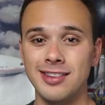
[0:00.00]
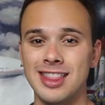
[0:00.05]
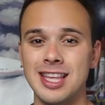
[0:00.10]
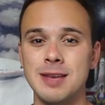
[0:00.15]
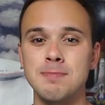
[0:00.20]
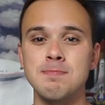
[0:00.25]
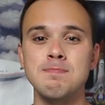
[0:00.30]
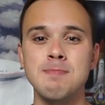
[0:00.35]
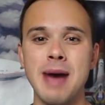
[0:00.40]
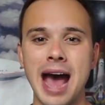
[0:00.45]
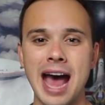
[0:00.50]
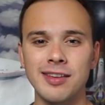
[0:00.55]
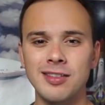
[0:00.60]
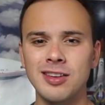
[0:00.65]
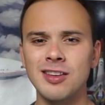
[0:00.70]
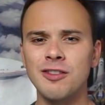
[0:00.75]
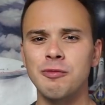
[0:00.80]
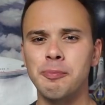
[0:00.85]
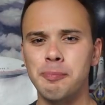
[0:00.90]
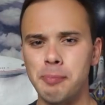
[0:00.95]
the
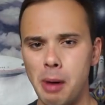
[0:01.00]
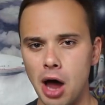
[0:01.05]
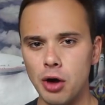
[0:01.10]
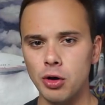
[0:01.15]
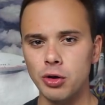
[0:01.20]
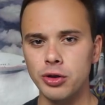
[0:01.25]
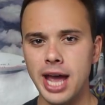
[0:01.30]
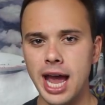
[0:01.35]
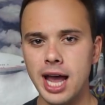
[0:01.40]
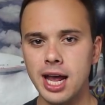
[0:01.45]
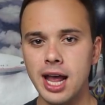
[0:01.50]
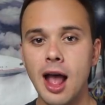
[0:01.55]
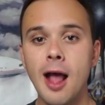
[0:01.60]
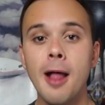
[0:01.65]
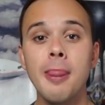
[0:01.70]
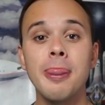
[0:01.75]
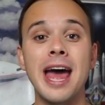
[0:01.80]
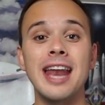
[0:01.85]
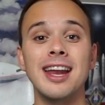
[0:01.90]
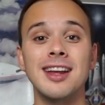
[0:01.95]
massive bottleneck
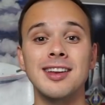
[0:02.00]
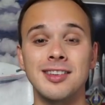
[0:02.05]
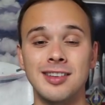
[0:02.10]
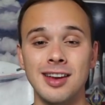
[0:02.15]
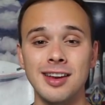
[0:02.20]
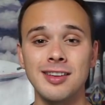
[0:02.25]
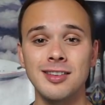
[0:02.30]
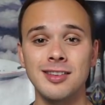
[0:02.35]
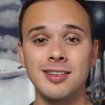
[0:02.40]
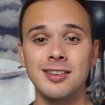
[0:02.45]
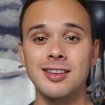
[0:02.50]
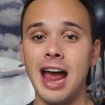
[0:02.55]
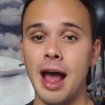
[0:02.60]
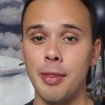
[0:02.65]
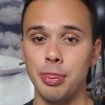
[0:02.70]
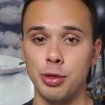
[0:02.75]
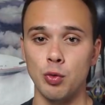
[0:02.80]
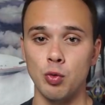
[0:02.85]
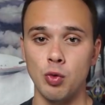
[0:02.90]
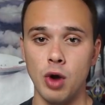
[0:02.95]
that exists
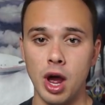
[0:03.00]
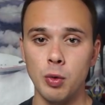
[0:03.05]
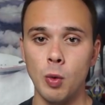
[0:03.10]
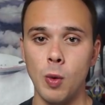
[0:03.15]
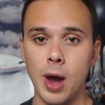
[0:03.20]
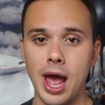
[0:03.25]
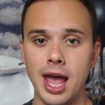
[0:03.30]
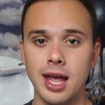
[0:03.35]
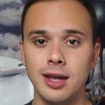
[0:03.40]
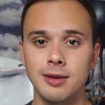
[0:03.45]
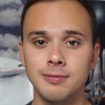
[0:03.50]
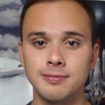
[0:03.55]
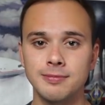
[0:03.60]
at the runway.